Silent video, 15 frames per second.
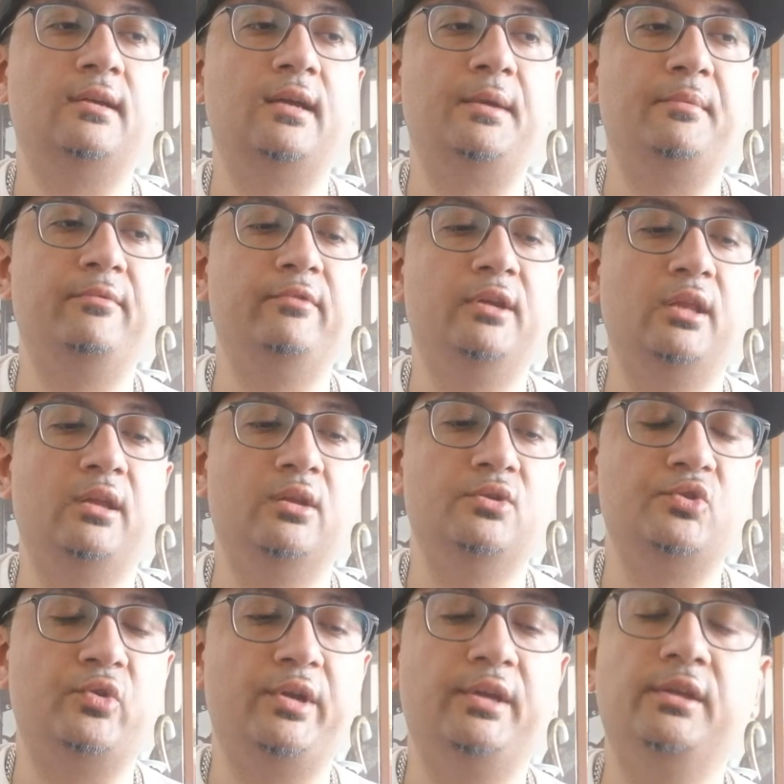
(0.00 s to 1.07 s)
I'm really
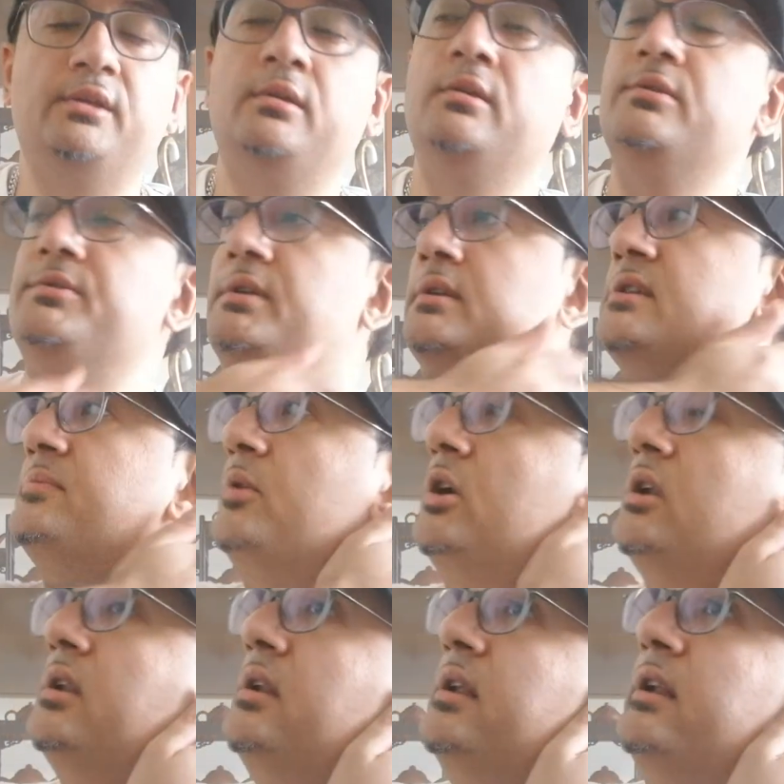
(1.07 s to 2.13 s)
enjoying using this
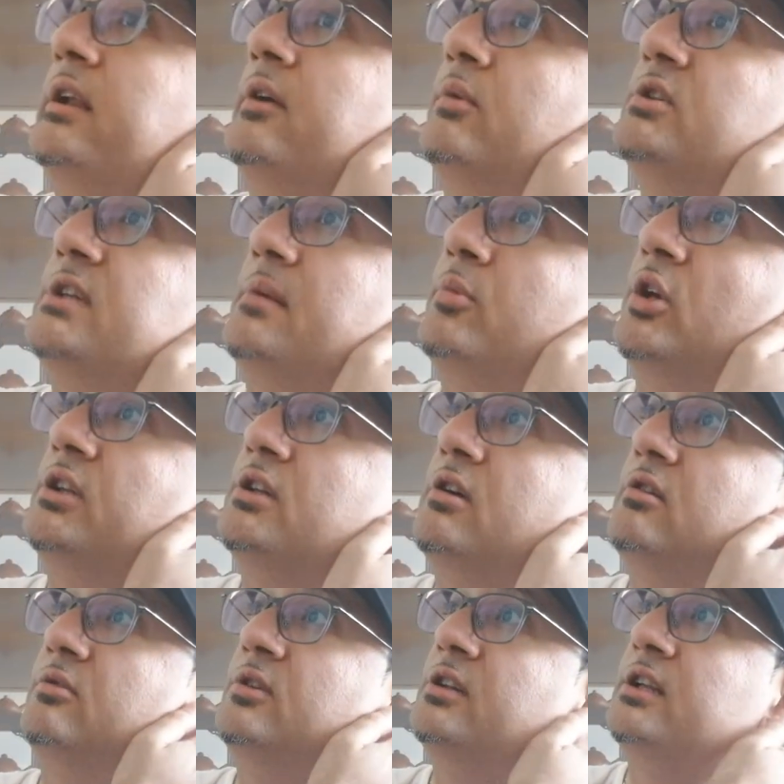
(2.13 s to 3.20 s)
pot. And I wish I'd bought the
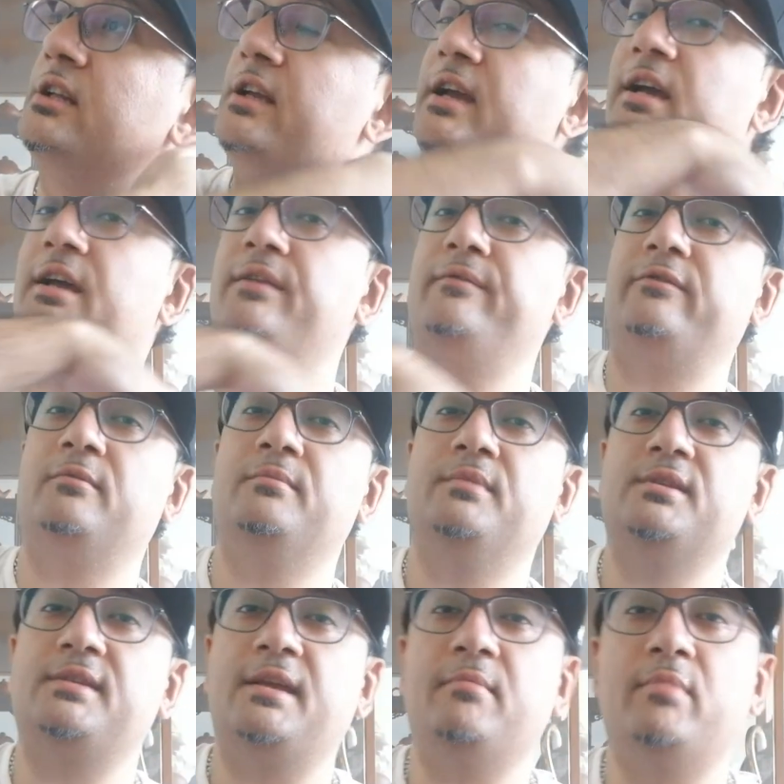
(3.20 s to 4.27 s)
other one that they had from
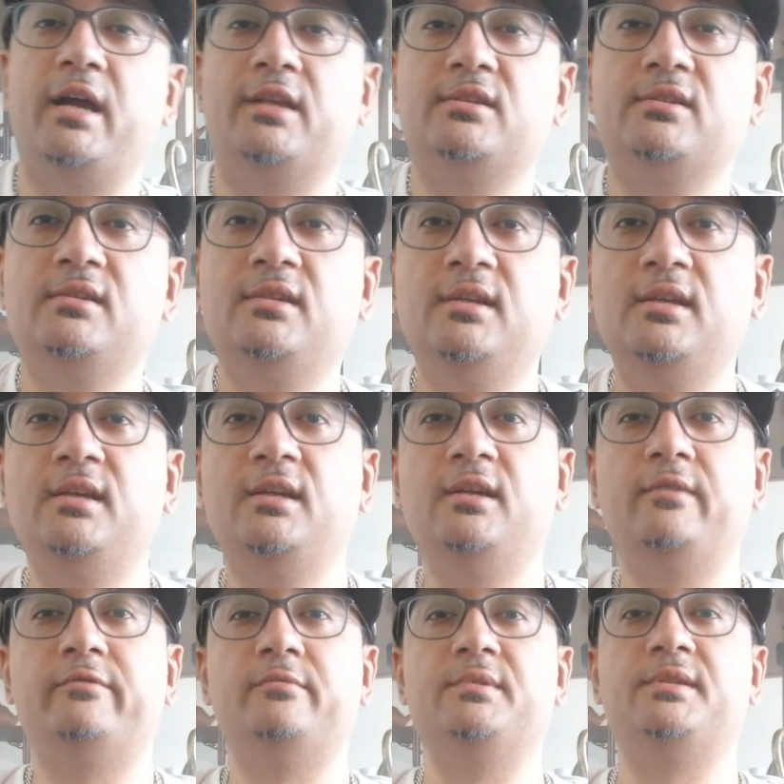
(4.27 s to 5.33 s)
the same batch,
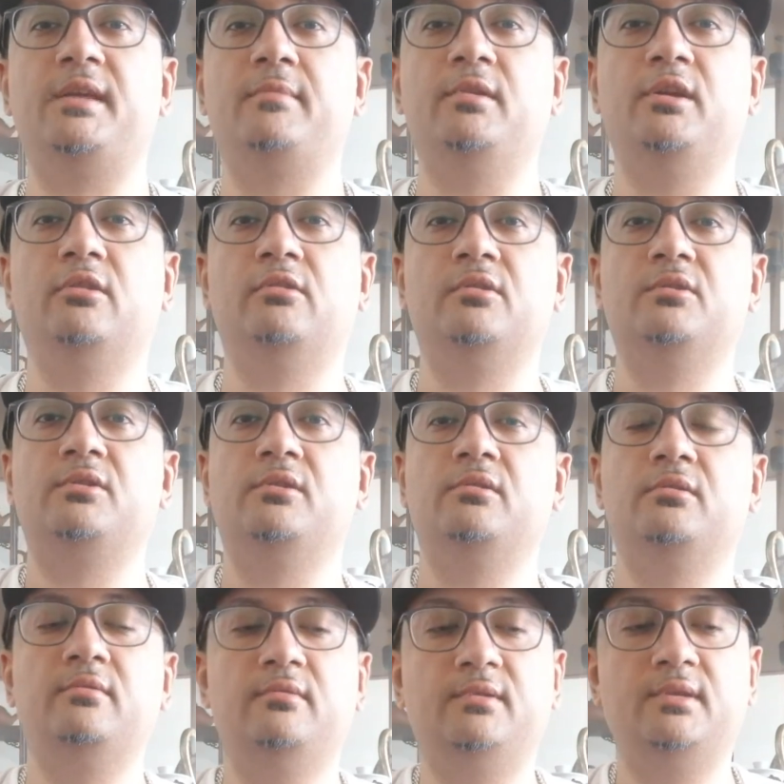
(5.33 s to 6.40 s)
from the same year or so.